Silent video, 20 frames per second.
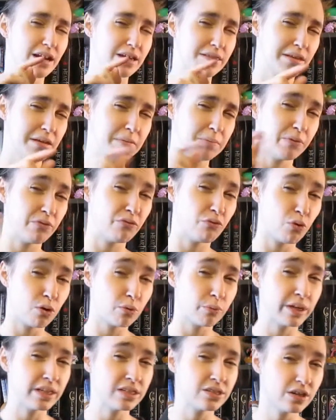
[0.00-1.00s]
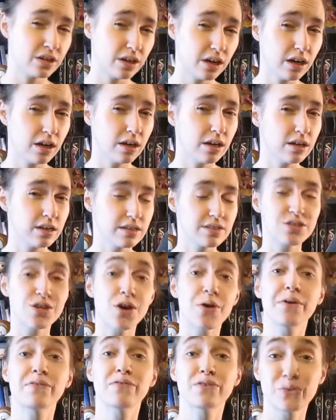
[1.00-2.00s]
I think, before winter.
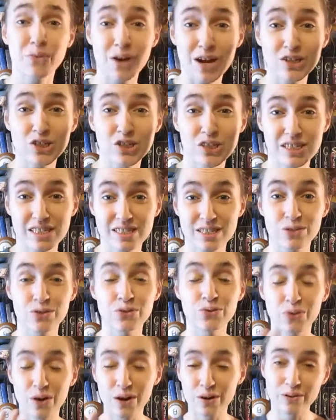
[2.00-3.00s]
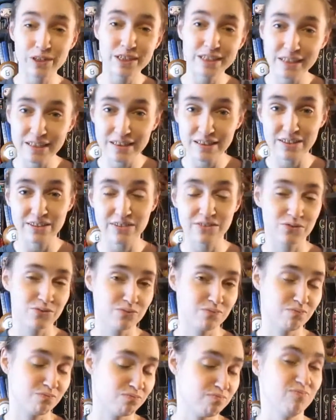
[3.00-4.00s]
So if you're watching this and you are reading the
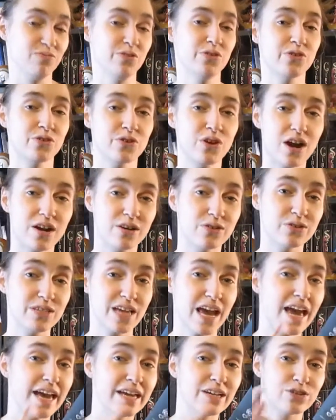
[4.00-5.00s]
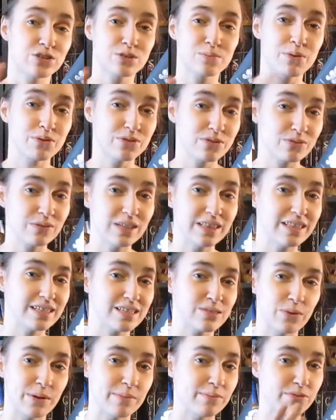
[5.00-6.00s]
Lunar Chronicles, hey, you're supposed to read
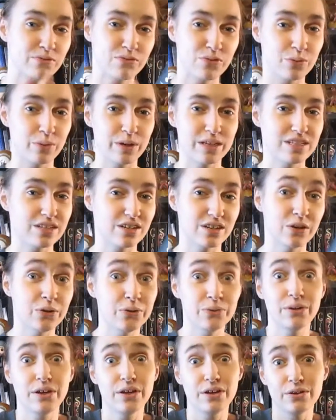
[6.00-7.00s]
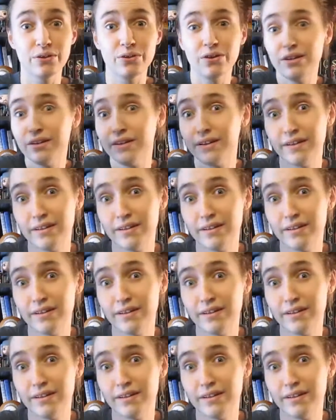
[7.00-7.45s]
this one before winter. Who knew?